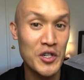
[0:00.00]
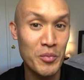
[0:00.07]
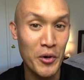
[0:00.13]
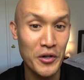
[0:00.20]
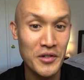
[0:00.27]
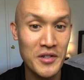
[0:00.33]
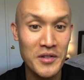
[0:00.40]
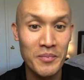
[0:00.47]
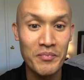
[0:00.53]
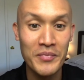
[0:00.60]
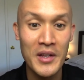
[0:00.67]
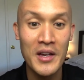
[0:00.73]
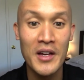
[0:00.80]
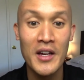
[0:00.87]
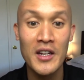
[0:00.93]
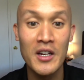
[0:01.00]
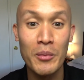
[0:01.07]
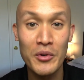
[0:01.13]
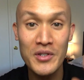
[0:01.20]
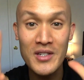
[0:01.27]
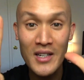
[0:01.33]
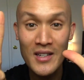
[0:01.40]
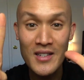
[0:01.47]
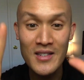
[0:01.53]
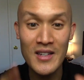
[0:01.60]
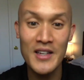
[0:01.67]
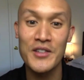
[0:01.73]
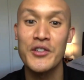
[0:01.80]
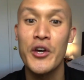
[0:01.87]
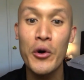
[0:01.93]
marks. Number six
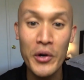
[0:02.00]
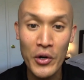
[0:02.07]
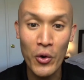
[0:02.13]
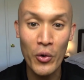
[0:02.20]
is coconut